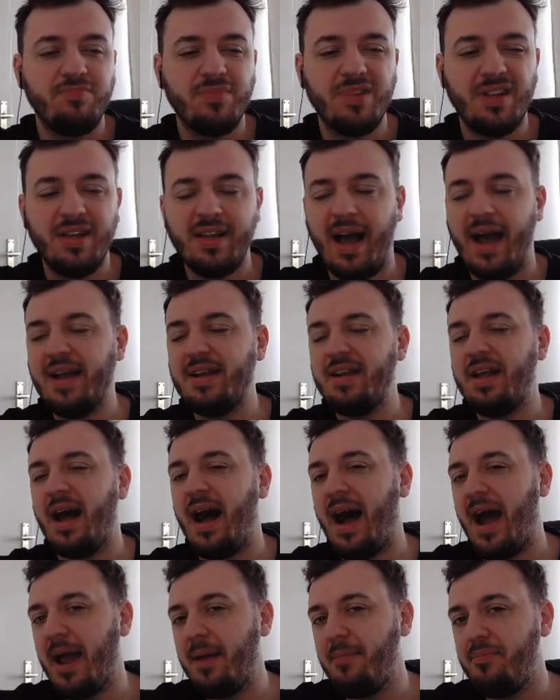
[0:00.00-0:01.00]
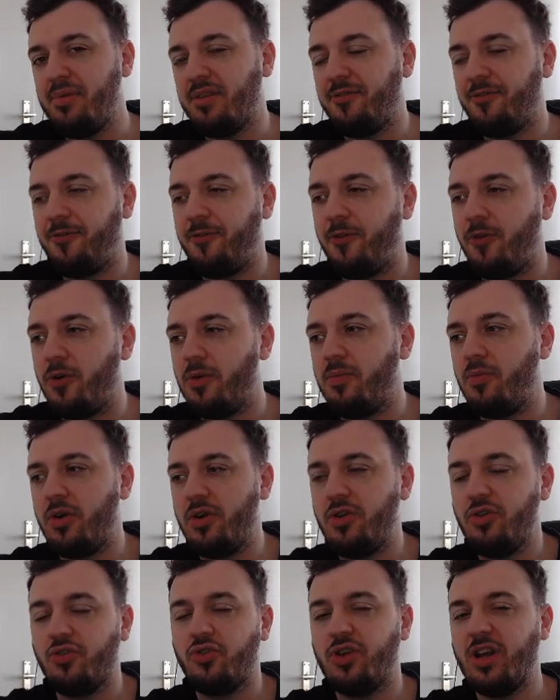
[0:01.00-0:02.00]
kind of hybrid form where
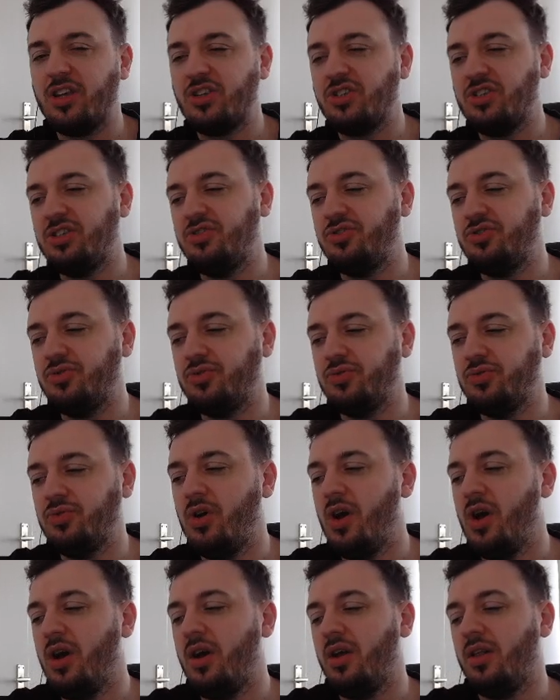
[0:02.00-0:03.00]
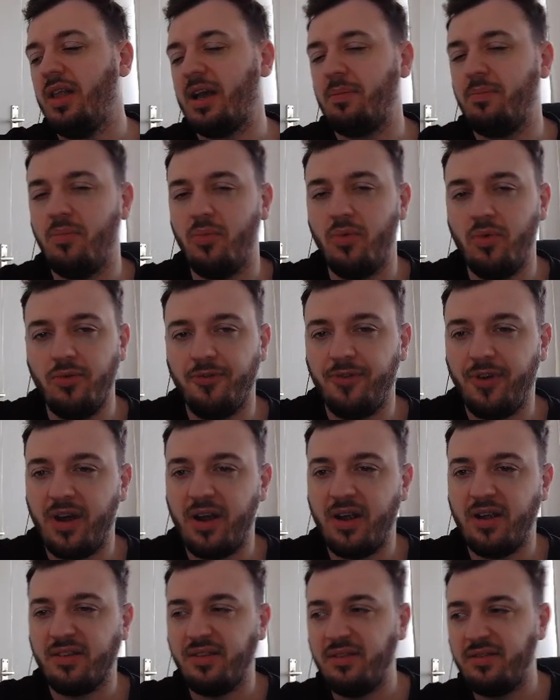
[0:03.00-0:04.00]
you could actually do like
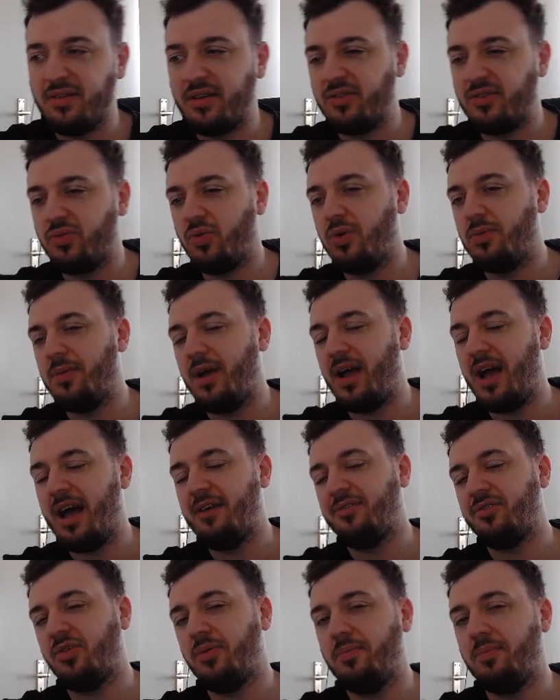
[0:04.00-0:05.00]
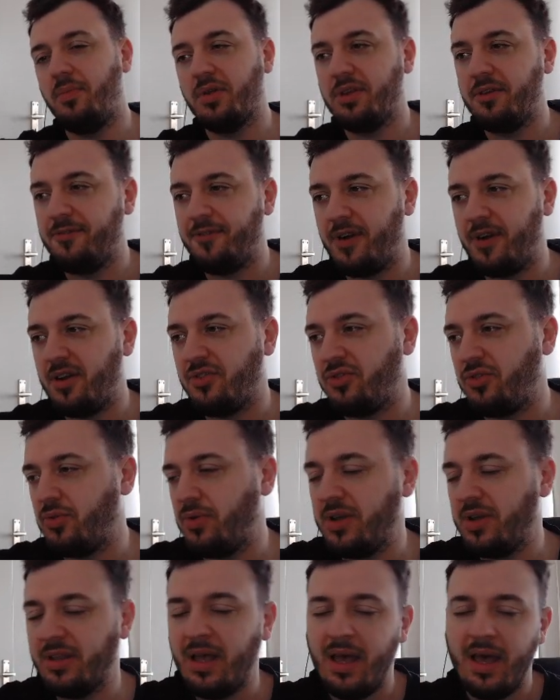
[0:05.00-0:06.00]
Moonfires, Insect Swarm, and have some modifiers
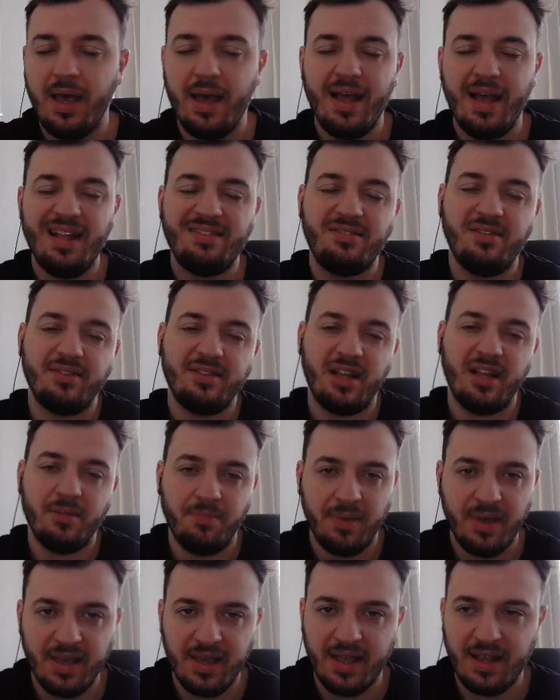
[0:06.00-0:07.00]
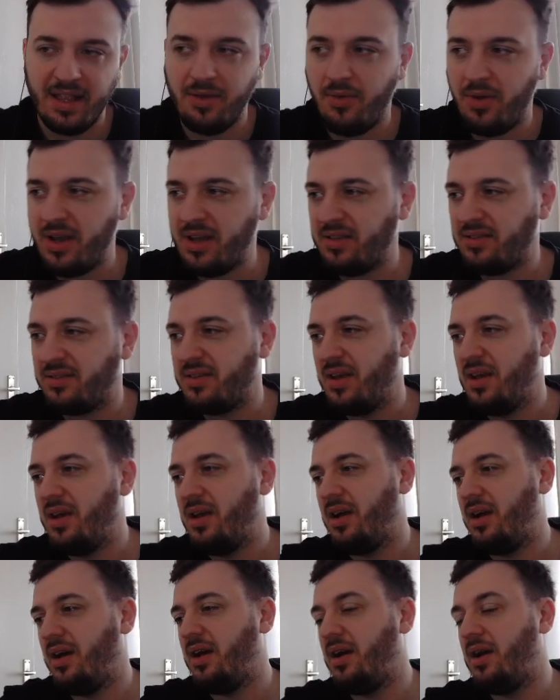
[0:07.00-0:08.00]
to it. It's not that big anyways,
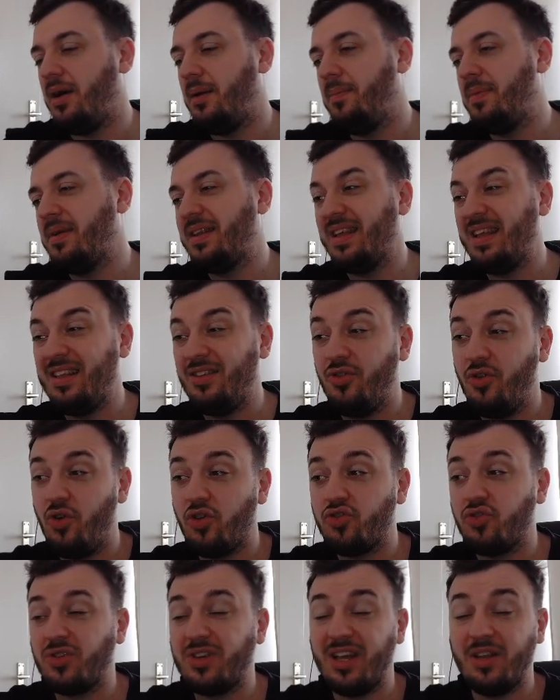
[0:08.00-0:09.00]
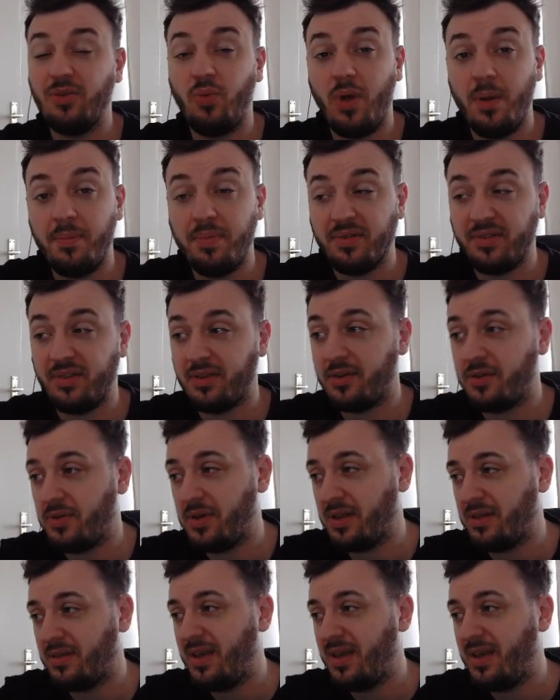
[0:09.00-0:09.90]
but you also get 1% crit.